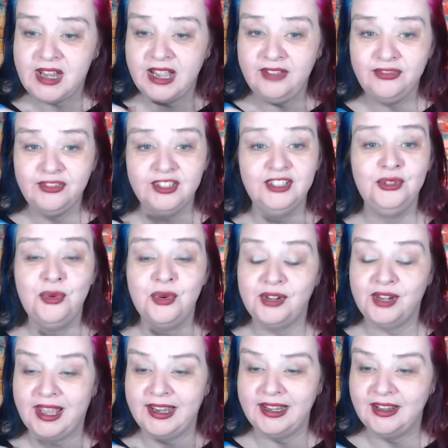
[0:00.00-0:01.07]
If they do
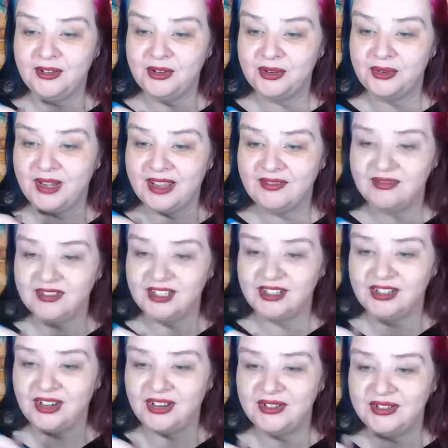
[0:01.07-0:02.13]
online, I'll go and have a
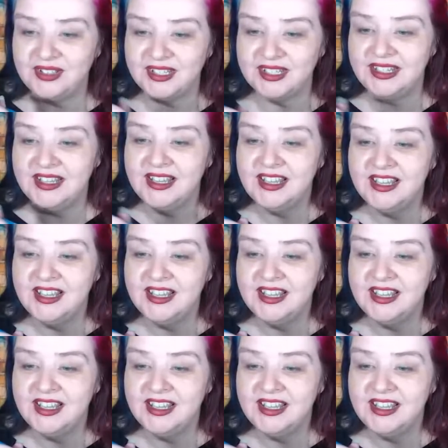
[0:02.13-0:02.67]
nosy.